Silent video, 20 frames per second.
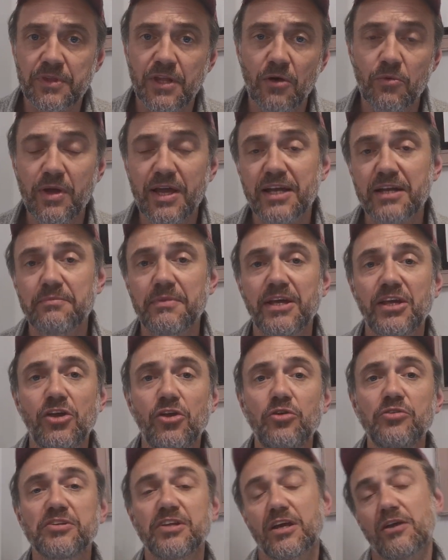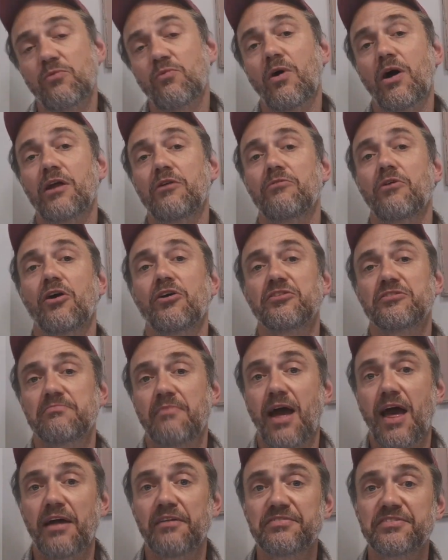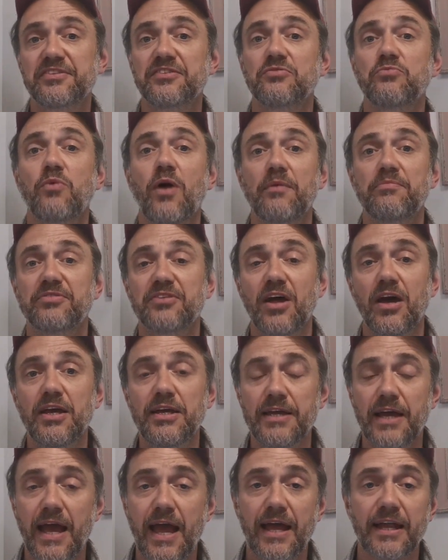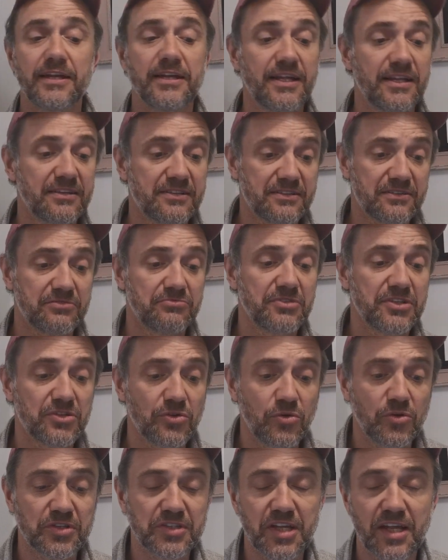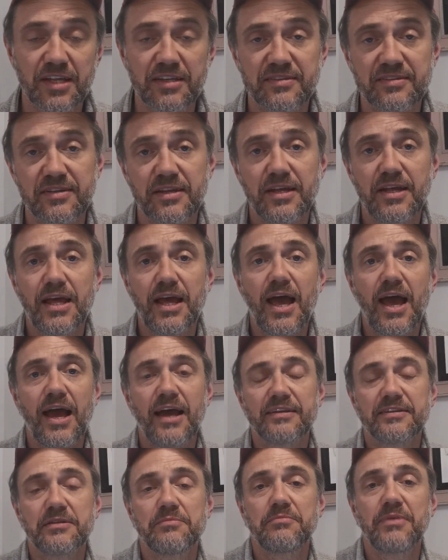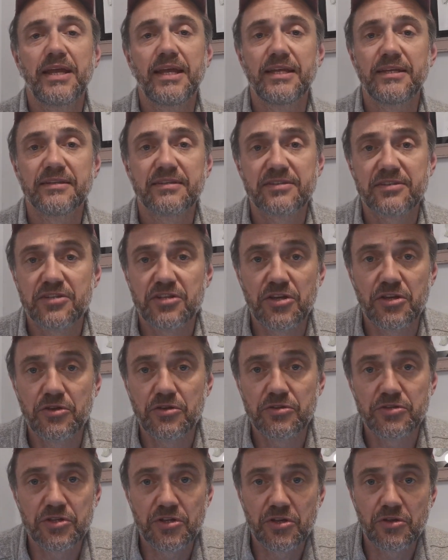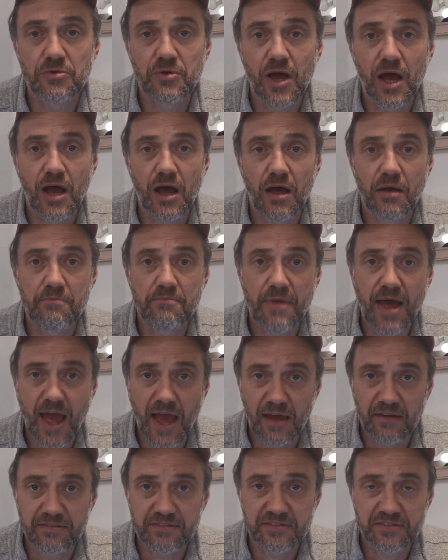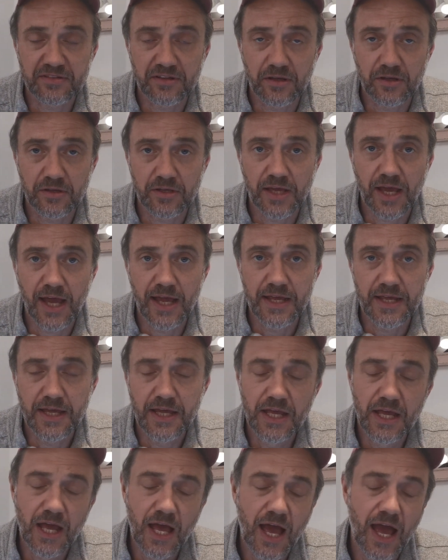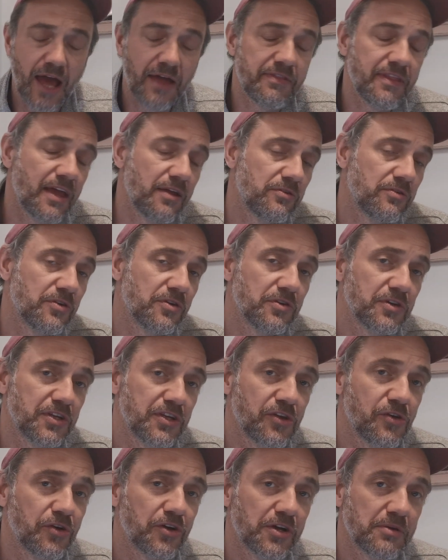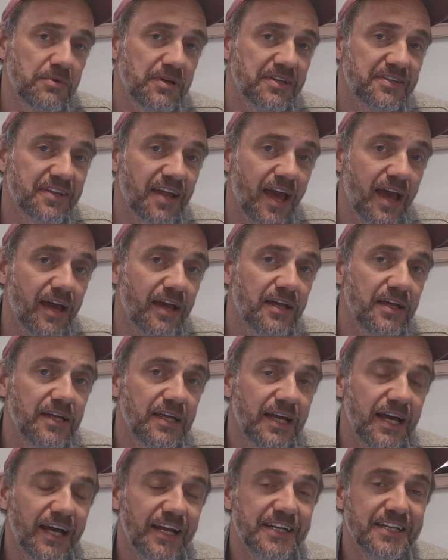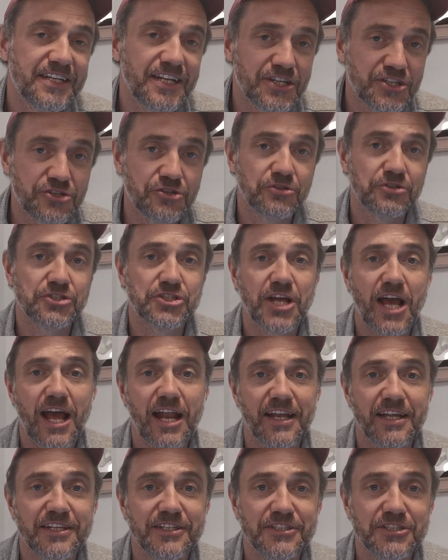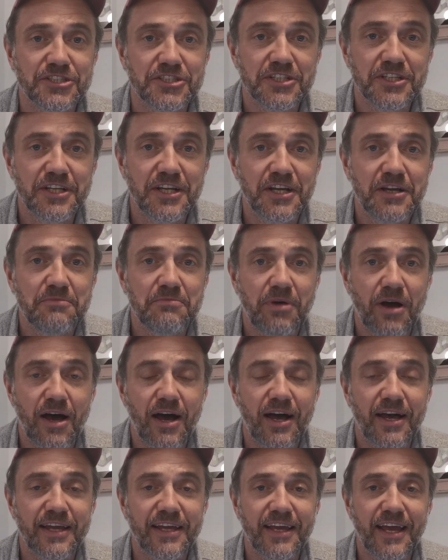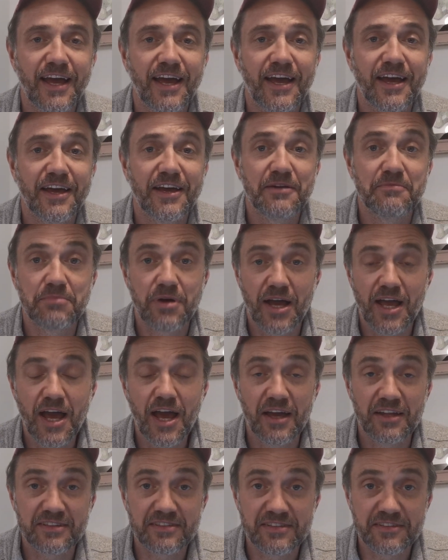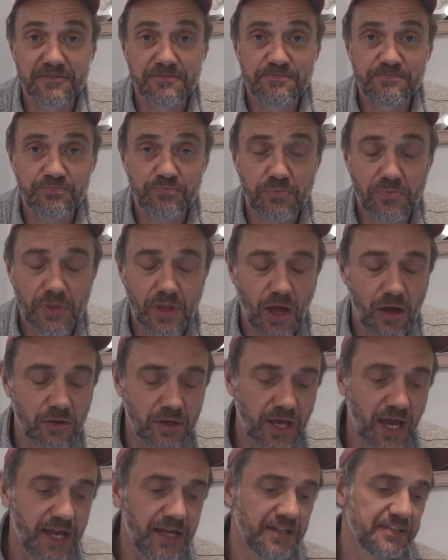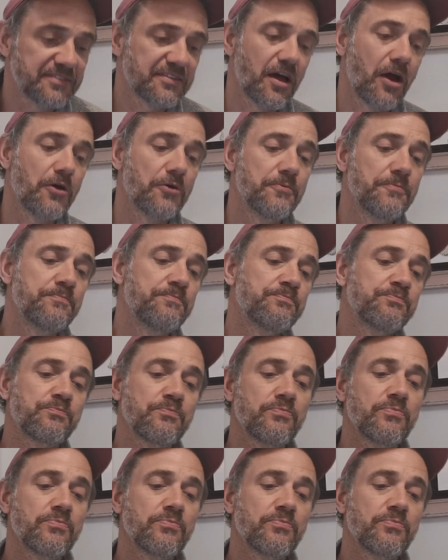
Now we're going to be using White Rose Maths website and its resources as a means to do our maths, okay? And then you're going to be set an additional challenge by uh, by us. Okay, so